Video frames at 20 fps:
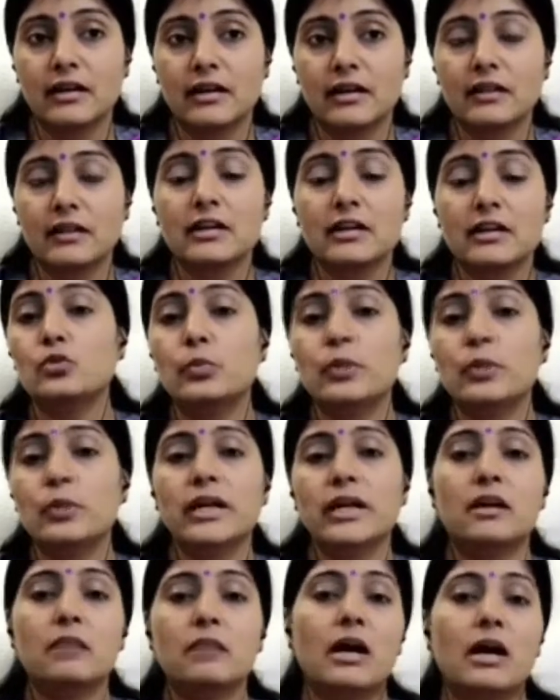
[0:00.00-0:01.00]
that UP
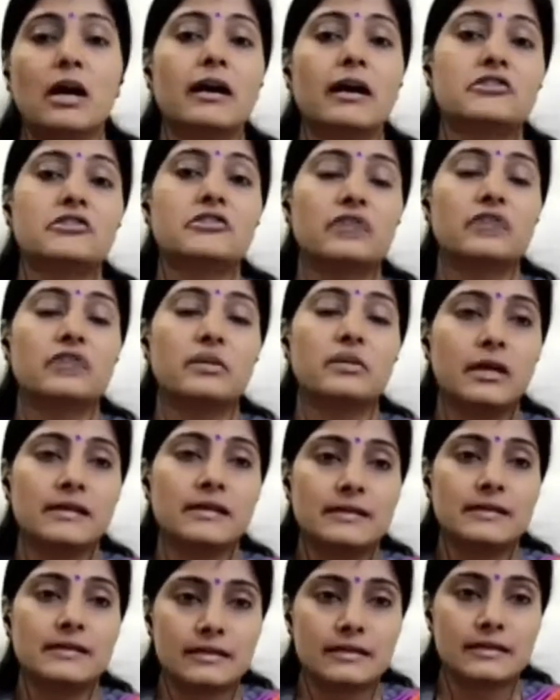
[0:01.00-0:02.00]
and Maharashtra
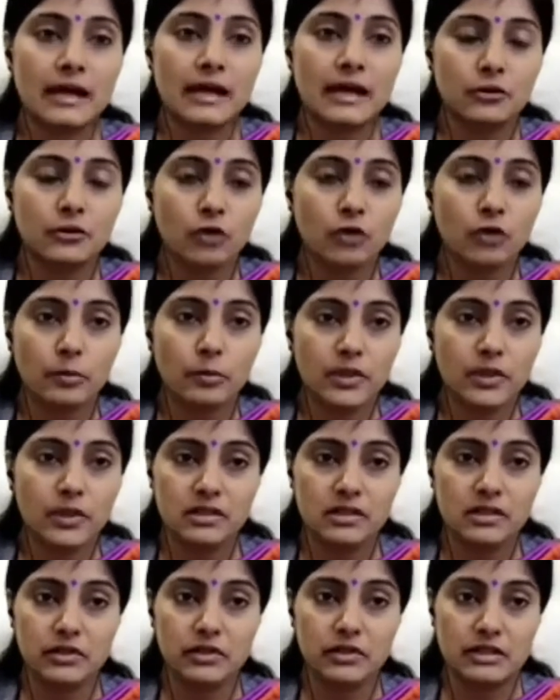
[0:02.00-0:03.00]
must start competing
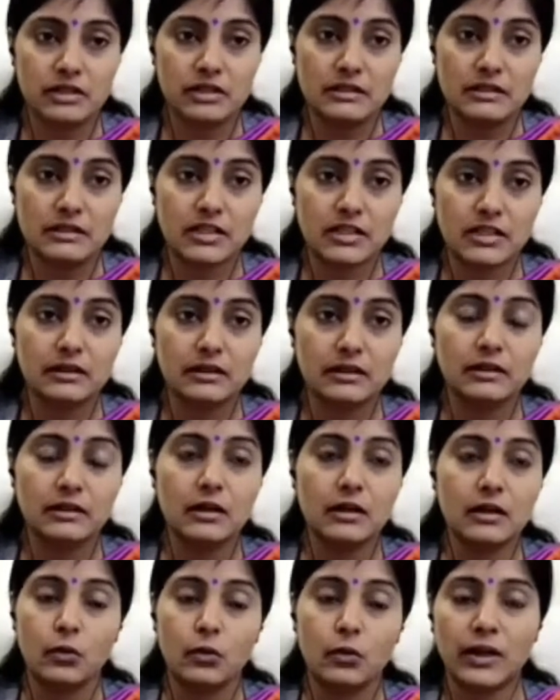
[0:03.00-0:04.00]
with each other
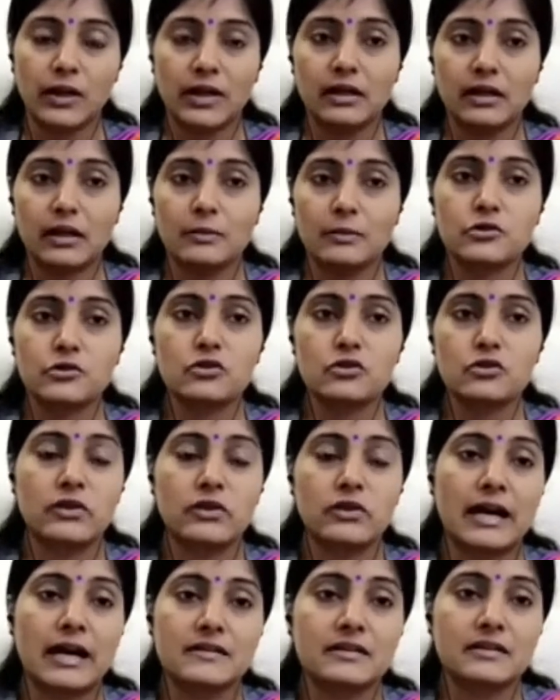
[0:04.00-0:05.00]
when it comes to
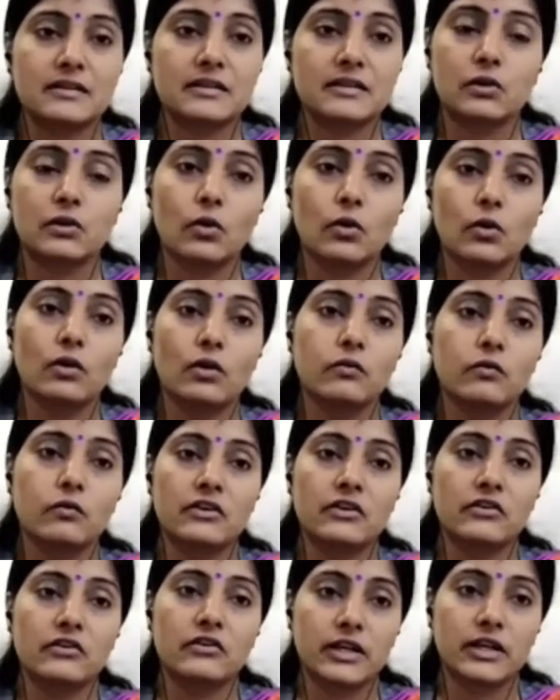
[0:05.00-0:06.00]
realizing the goal of
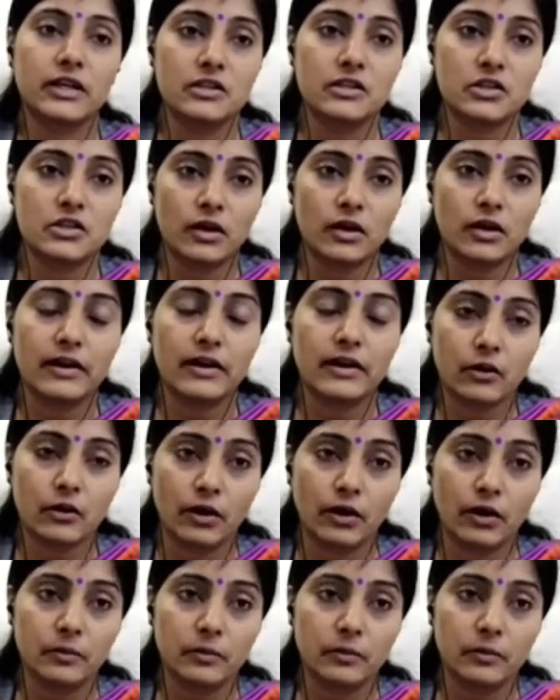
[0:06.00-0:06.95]
$1 trillion economy.